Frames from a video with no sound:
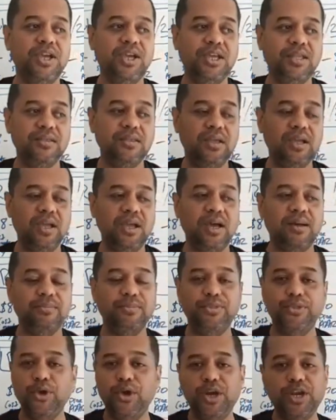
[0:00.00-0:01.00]
in the
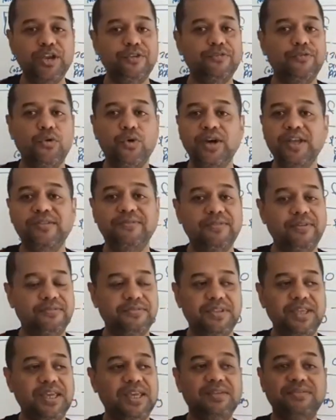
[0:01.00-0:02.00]
$30, $40,
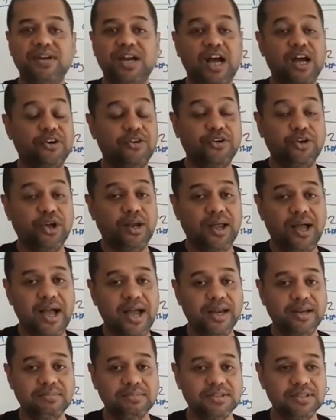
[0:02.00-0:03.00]
$50, even $100
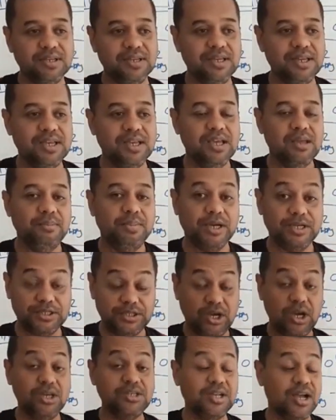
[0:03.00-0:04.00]
items, because
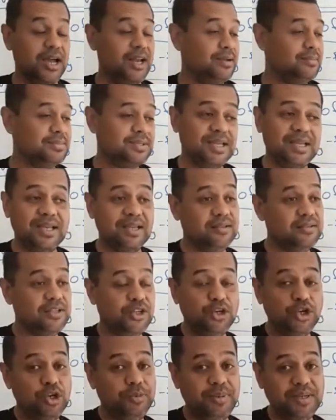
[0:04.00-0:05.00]
those items,
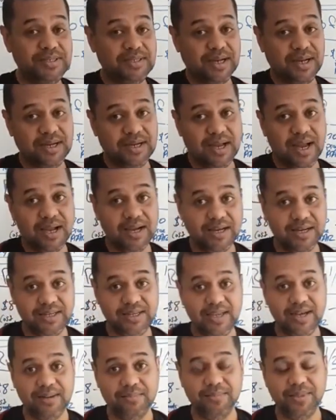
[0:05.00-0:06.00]
the newbies aren't going to
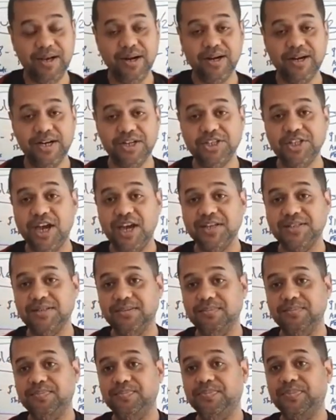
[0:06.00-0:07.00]
get them. They're not going to chase
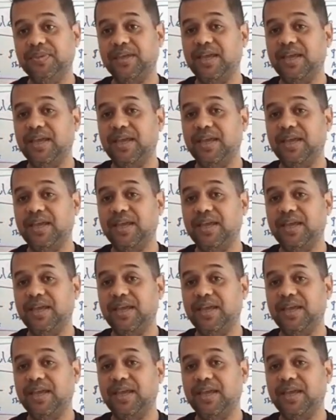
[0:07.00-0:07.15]
them.